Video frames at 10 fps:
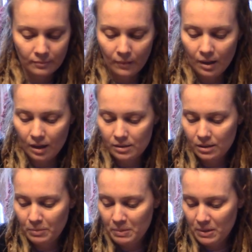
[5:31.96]
Yeah,
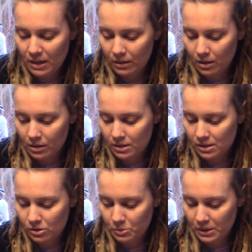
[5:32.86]
there might be a long
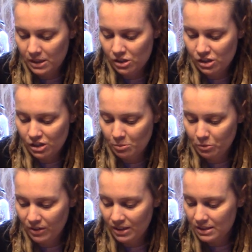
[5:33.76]
distance relationship.
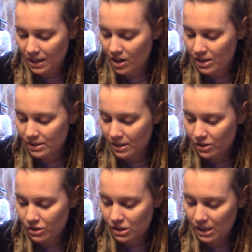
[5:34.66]
We've got this Aries
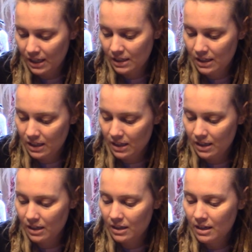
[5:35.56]
energy again
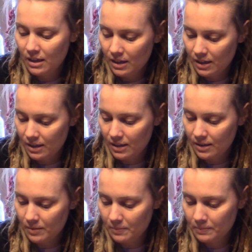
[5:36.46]
here.
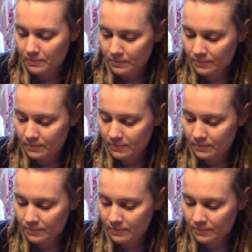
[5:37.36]
Um,